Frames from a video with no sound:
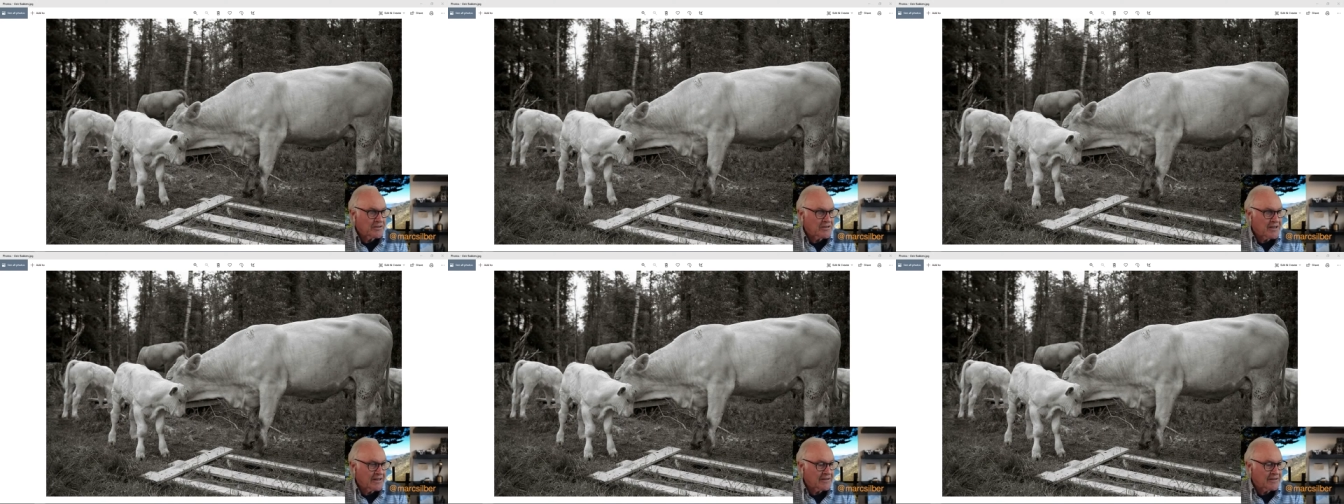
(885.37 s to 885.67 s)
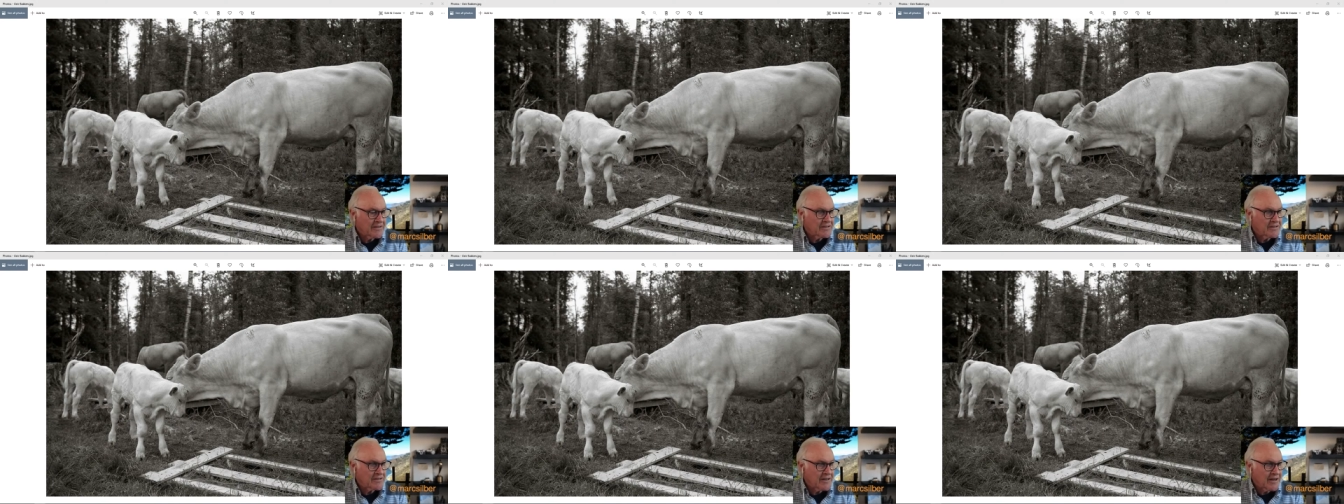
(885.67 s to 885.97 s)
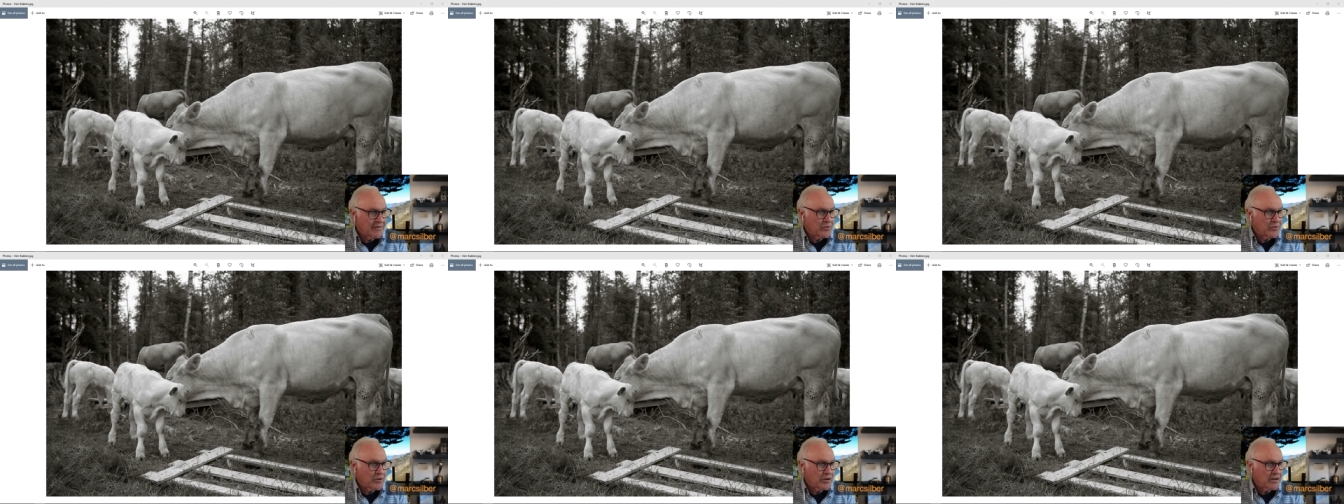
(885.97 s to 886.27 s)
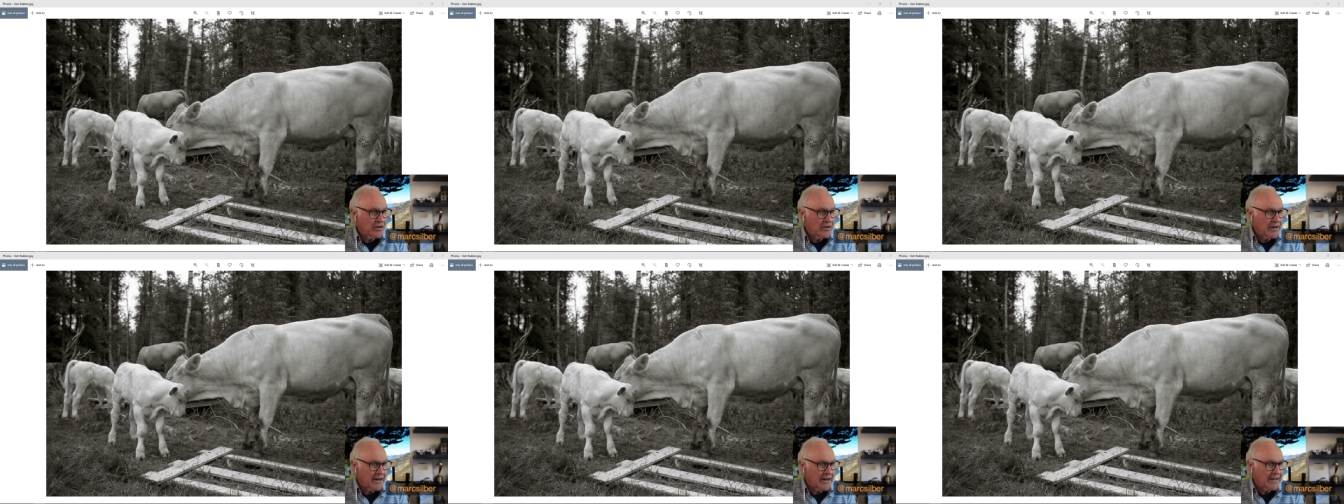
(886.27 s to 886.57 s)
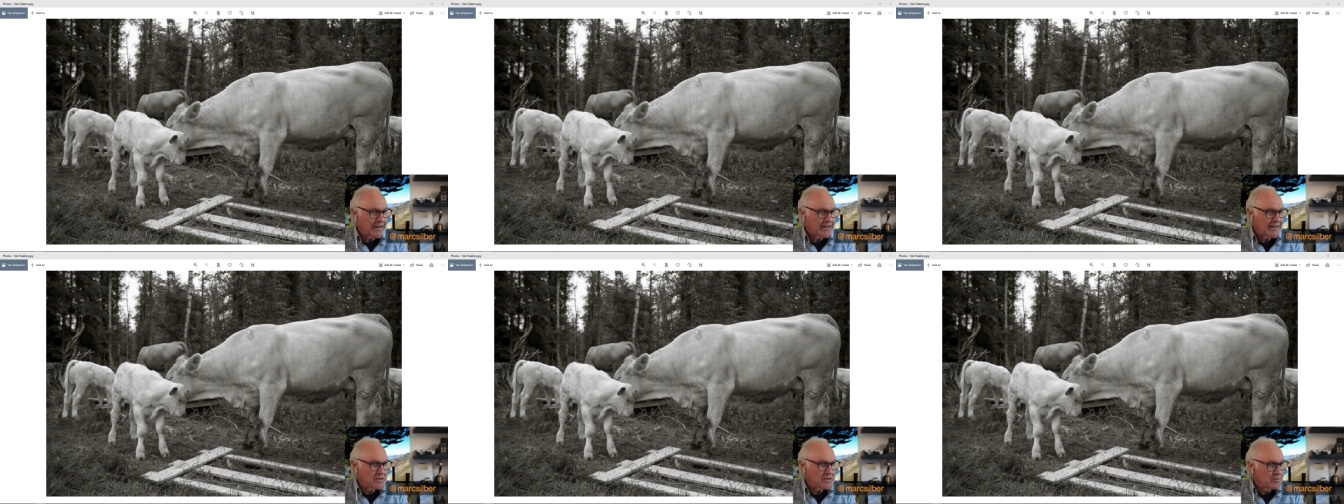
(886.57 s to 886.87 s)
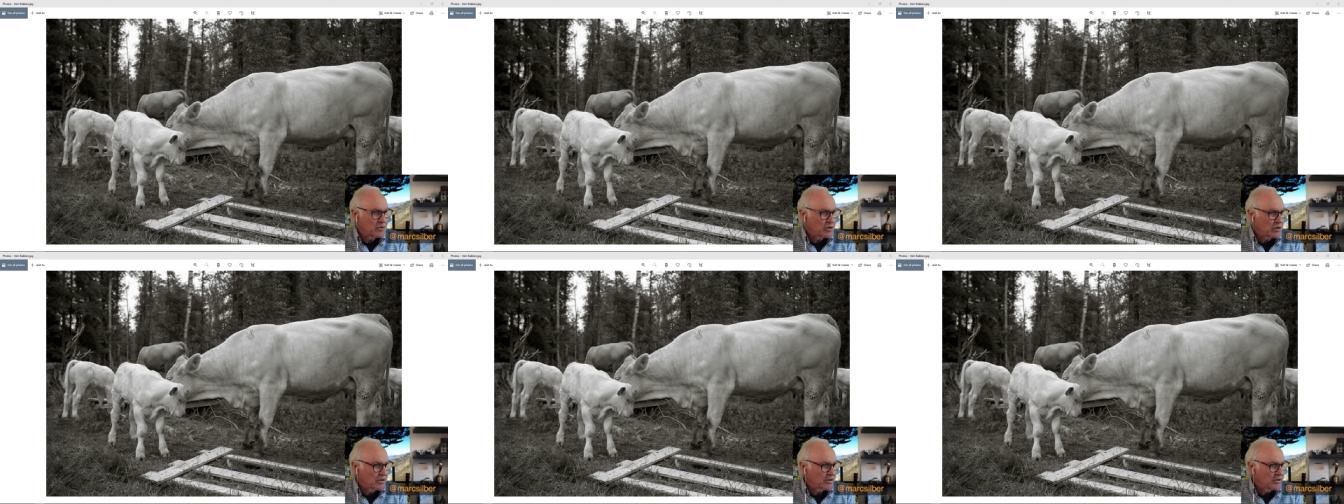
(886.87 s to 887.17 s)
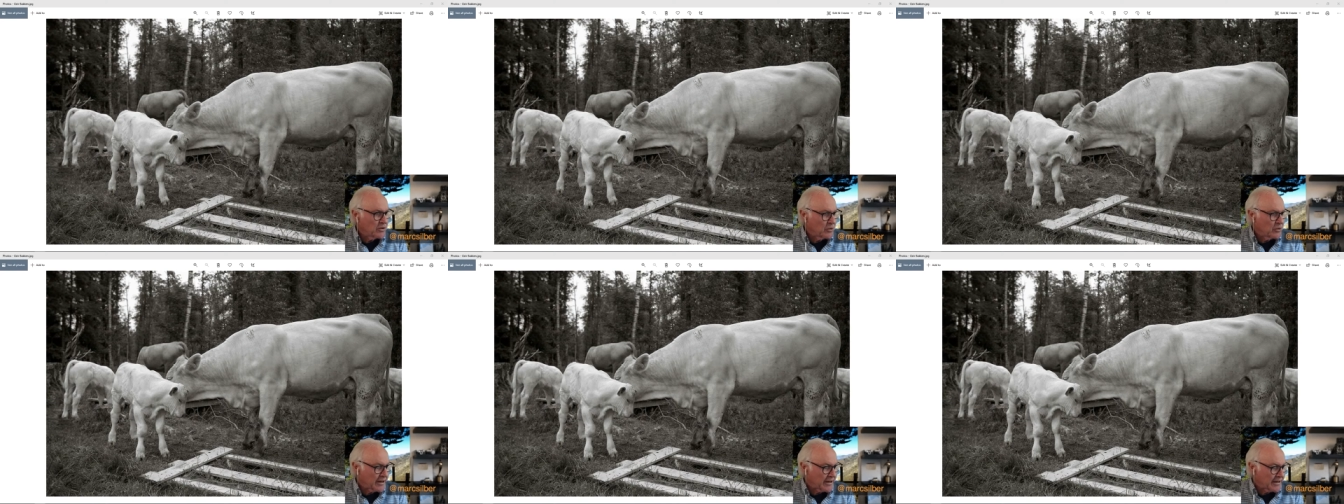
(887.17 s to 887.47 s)
take the stuff where your eye gets
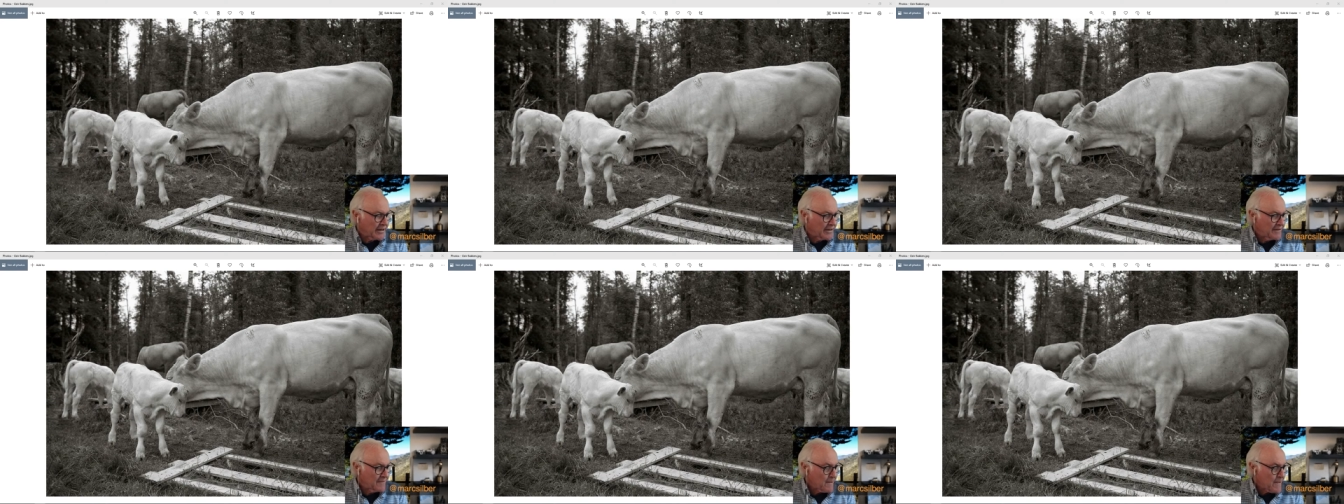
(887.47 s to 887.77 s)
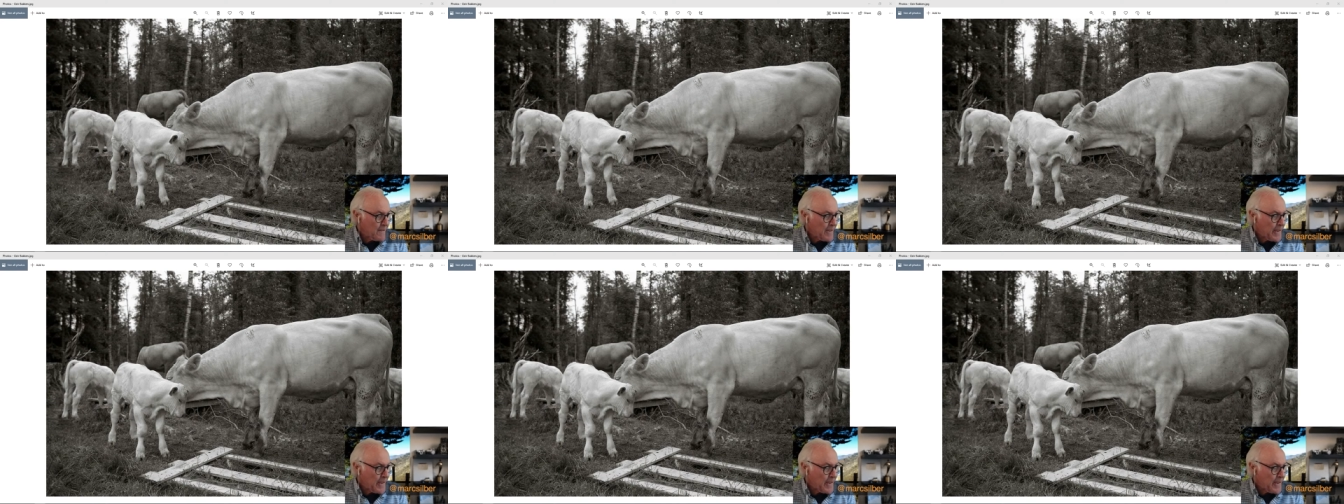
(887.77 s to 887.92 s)
pulled away.